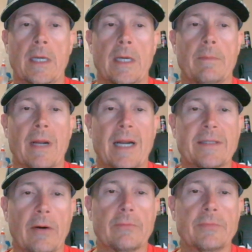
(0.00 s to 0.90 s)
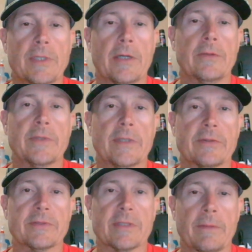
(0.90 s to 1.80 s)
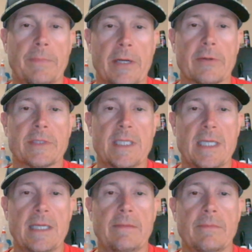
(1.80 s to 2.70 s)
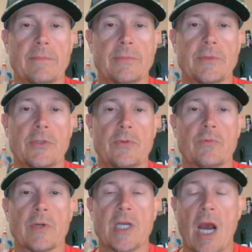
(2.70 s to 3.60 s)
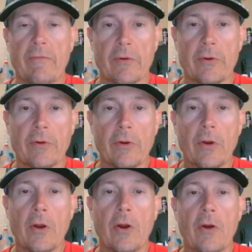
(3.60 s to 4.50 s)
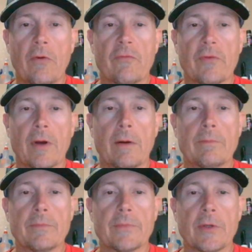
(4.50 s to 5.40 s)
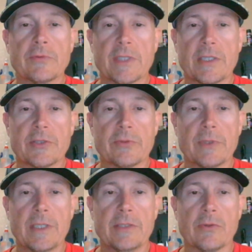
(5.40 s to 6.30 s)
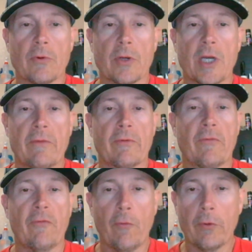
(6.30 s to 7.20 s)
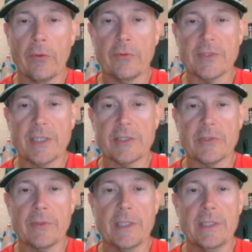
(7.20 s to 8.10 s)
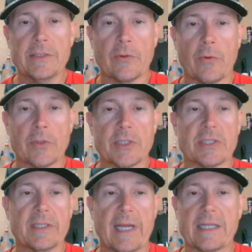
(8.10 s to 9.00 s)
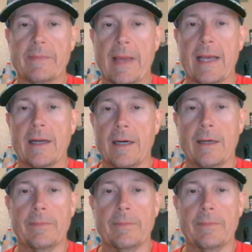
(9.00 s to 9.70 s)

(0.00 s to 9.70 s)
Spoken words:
But I don't know that there's a better team to recover from those injuries or cover for those injuries or just next man up.